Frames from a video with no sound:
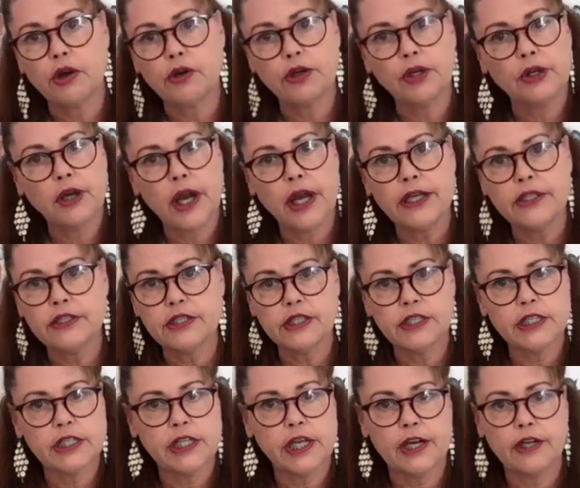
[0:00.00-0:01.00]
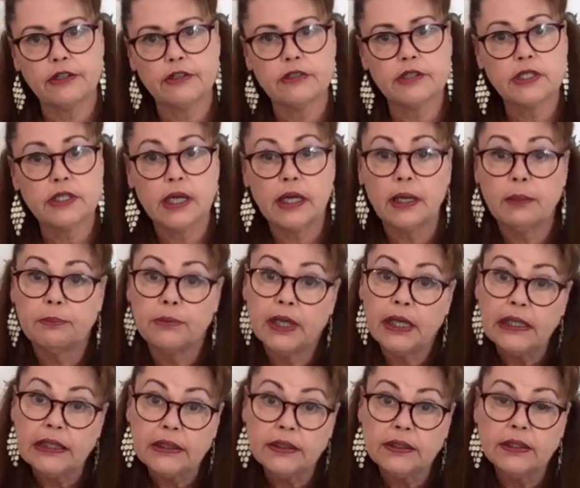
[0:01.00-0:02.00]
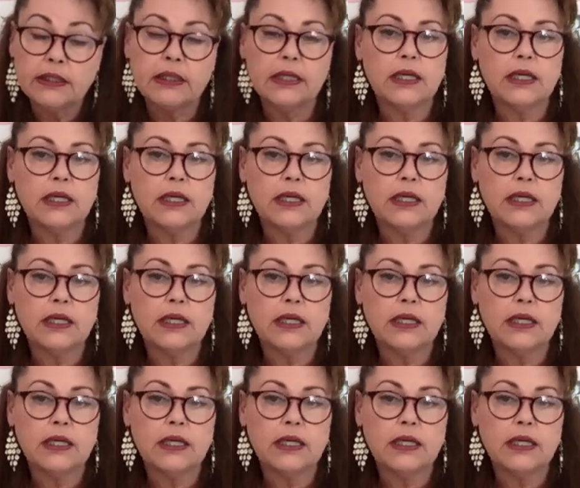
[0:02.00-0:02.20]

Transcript: your hands in the air and say, I'm done.